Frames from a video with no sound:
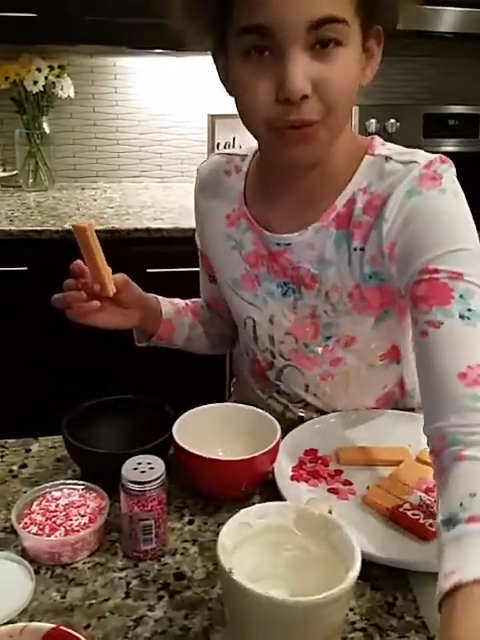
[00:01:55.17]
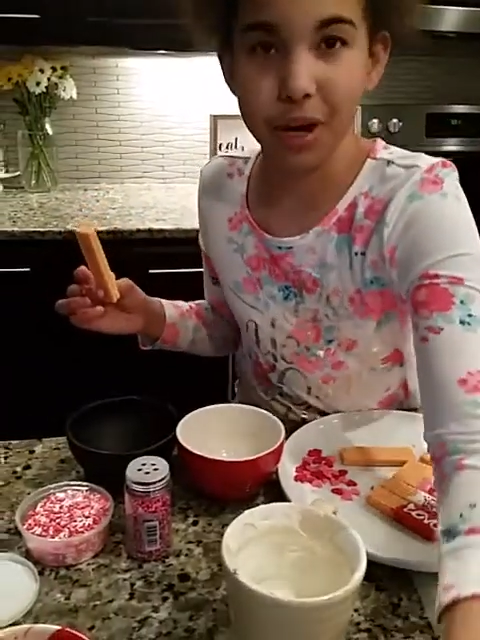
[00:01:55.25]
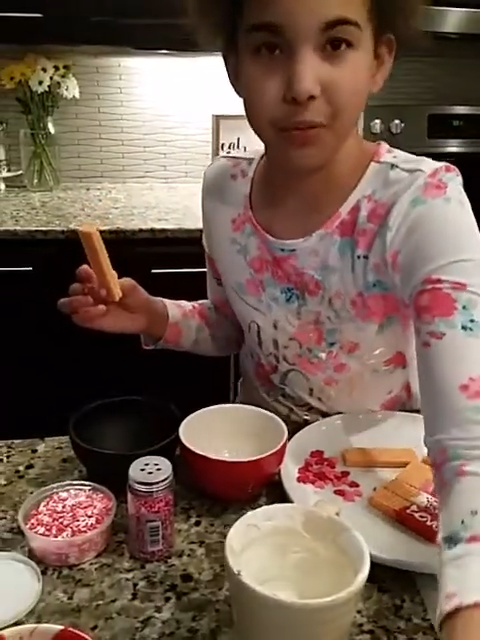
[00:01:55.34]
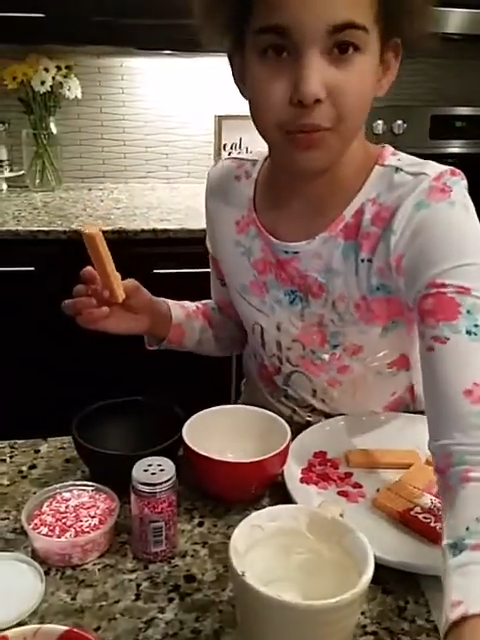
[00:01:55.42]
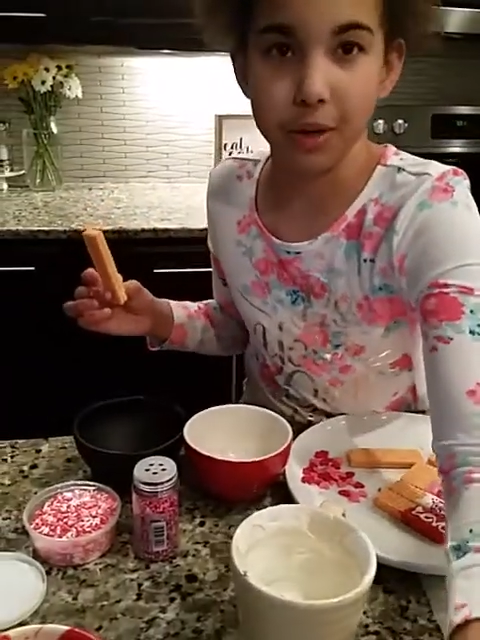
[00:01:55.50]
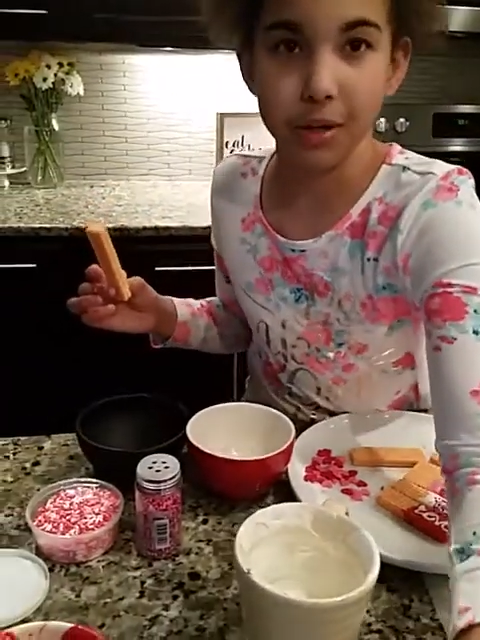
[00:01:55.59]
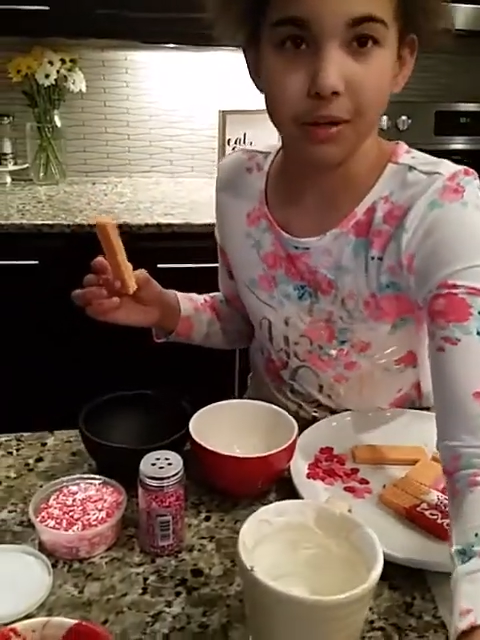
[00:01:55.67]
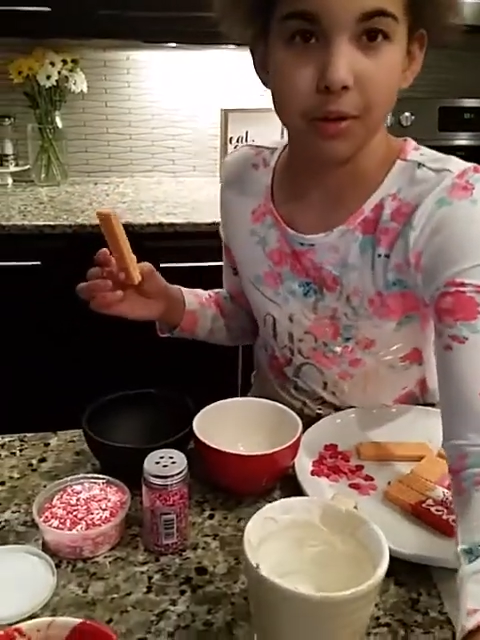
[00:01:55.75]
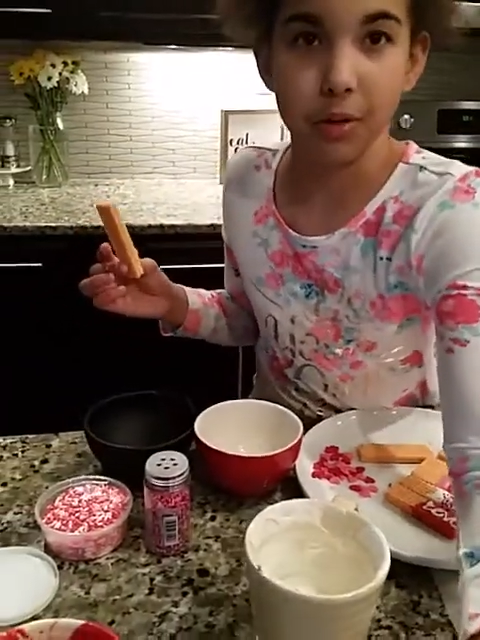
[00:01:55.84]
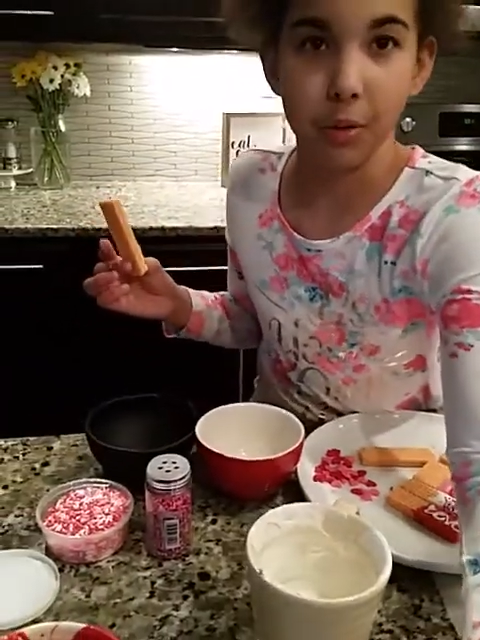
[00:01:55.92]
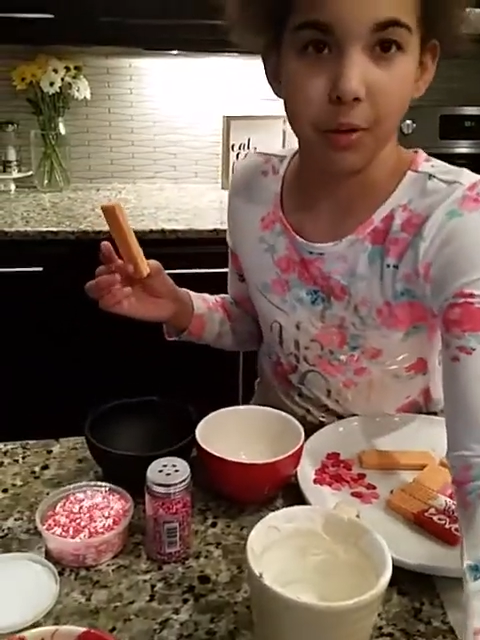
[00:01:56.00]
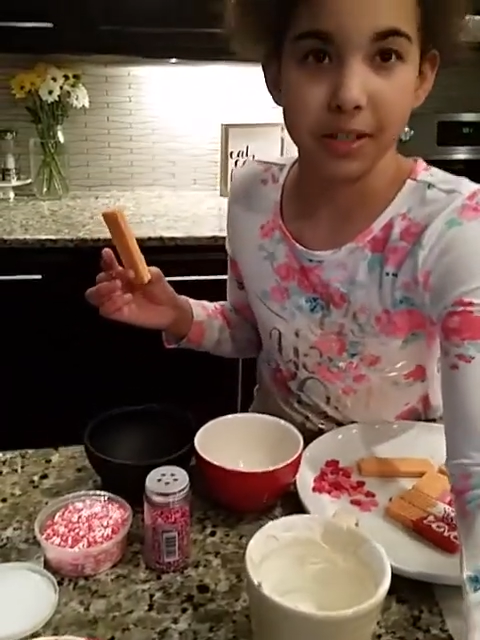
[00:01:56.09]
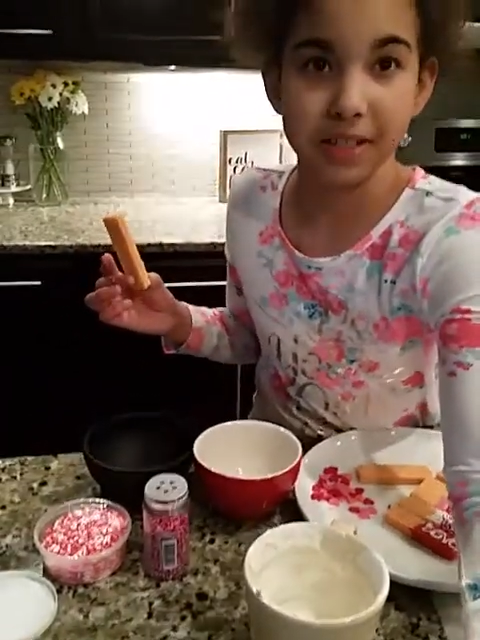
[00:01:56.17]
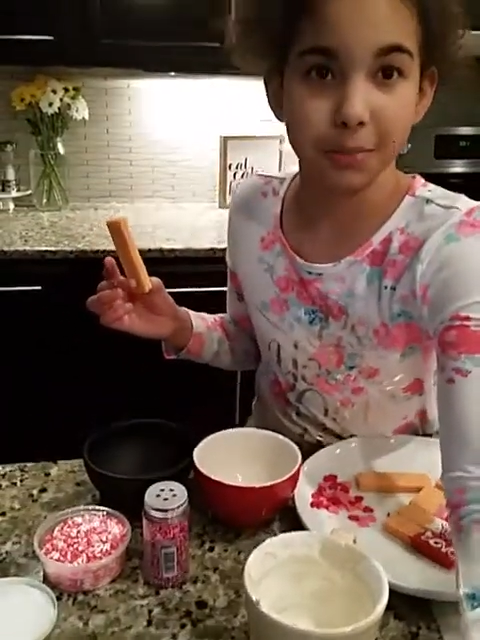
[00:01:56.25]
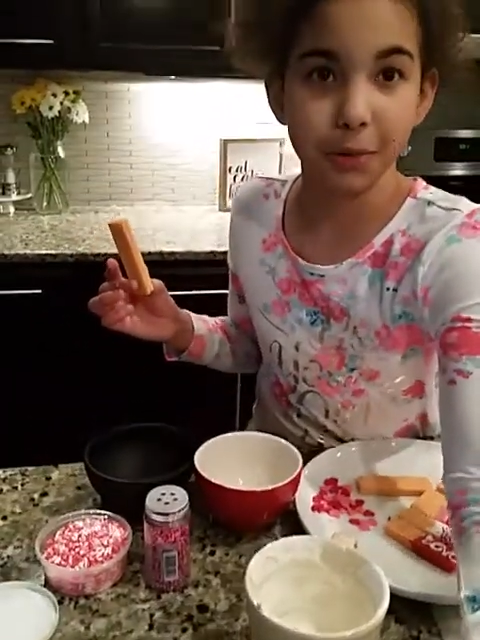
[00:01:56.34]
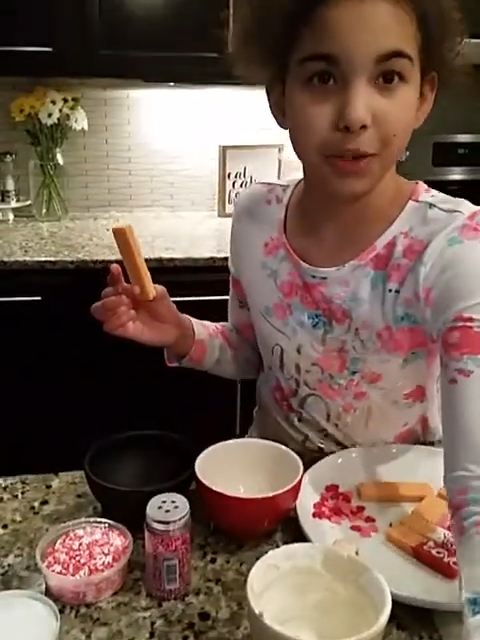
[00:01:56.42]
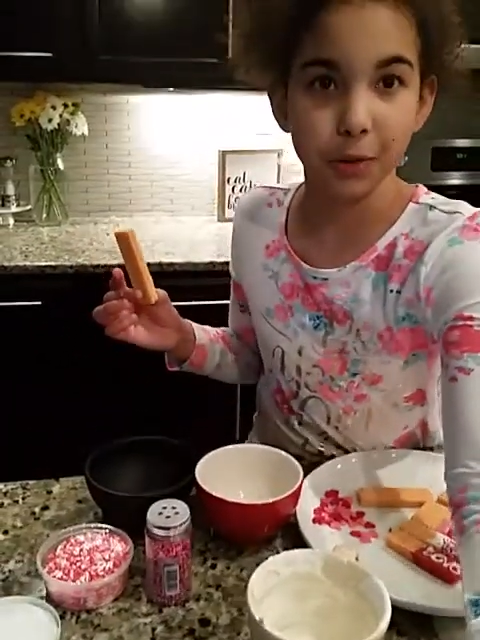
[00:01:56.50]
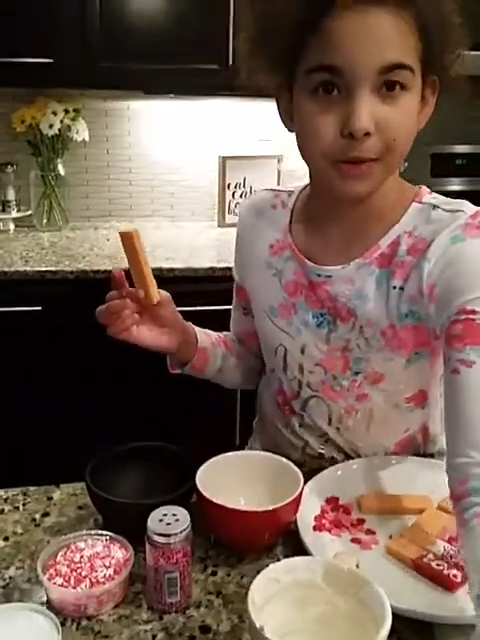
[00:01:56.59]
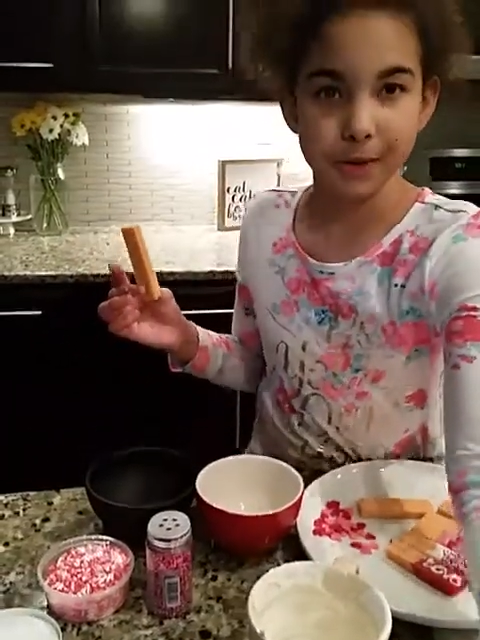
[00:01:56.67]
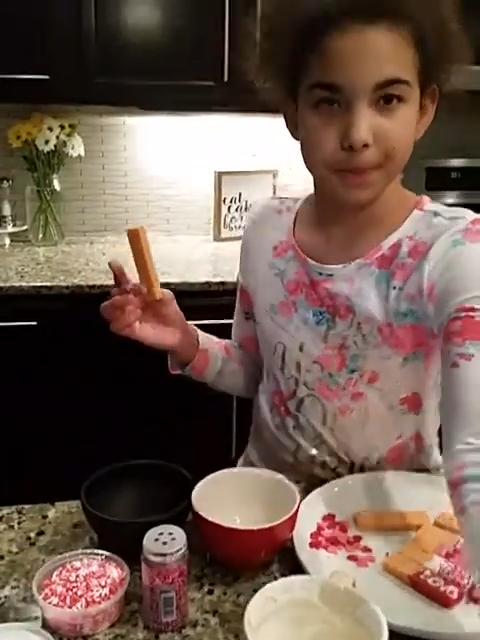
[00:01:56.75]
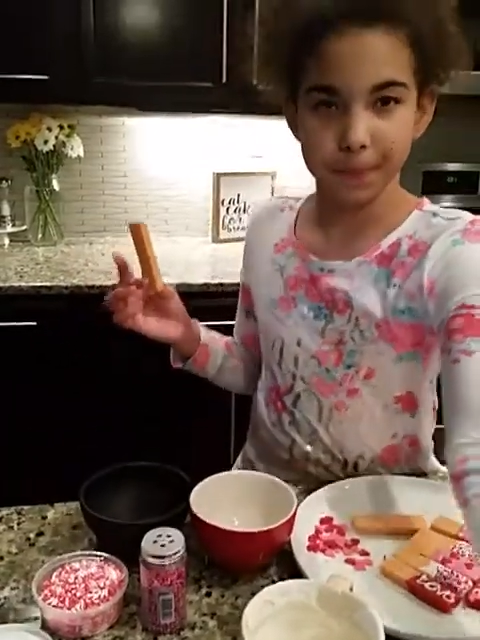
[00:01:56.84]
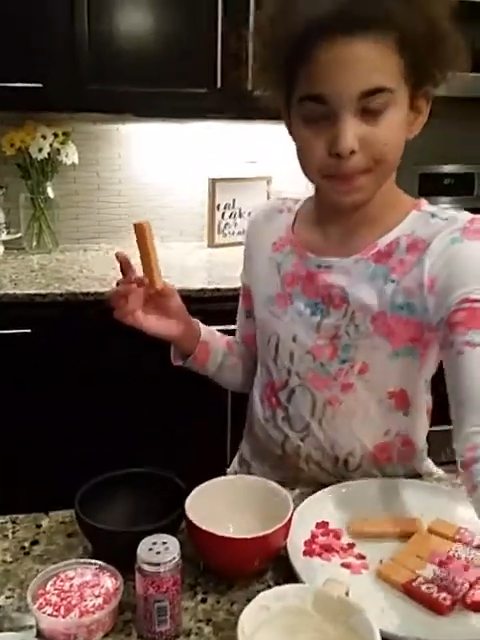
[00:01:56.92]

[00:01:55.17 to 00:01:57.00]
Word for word: red one with sprinkles.